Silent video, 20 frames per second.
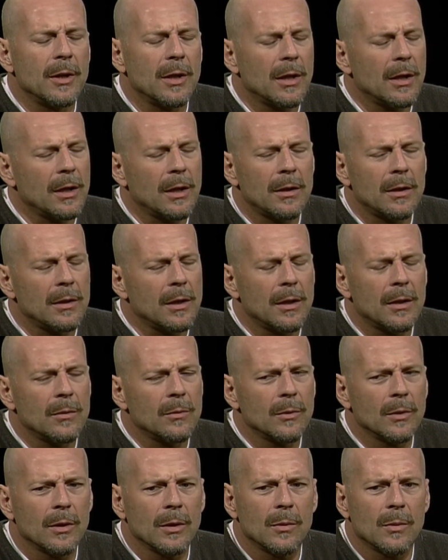I, I don't
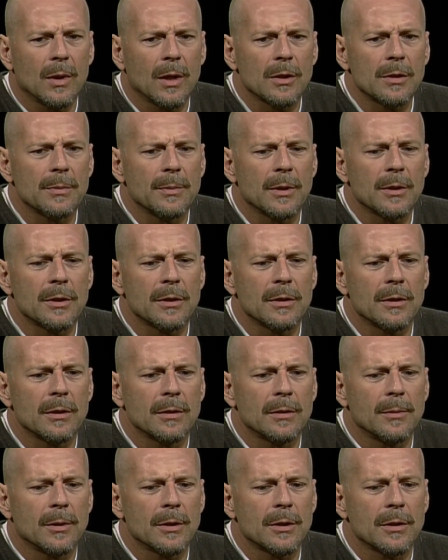really watch much of the
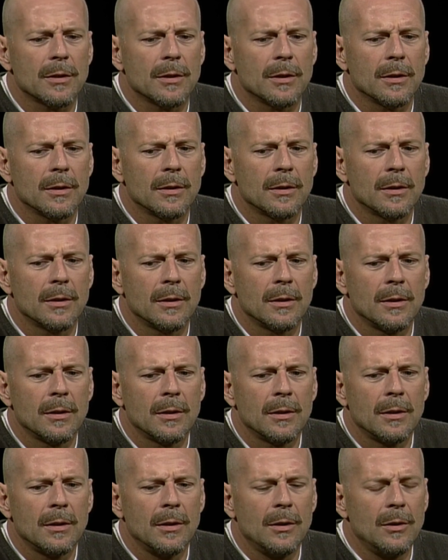much of the
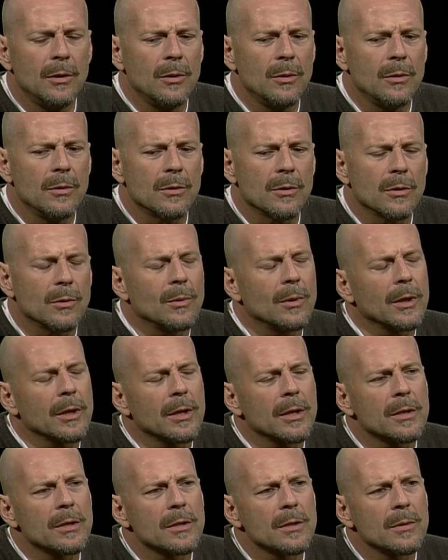news or what
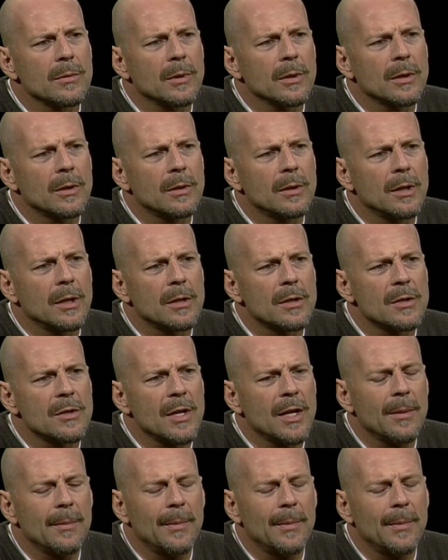gets what gets said